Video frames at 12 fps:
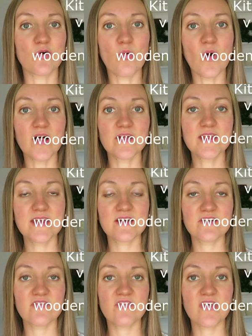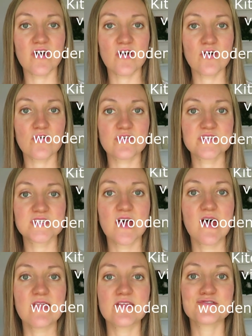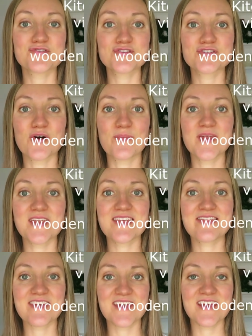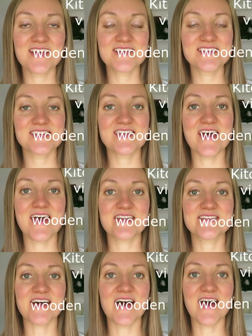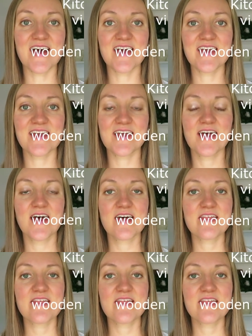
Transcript: the quality of those. There's just so many things that I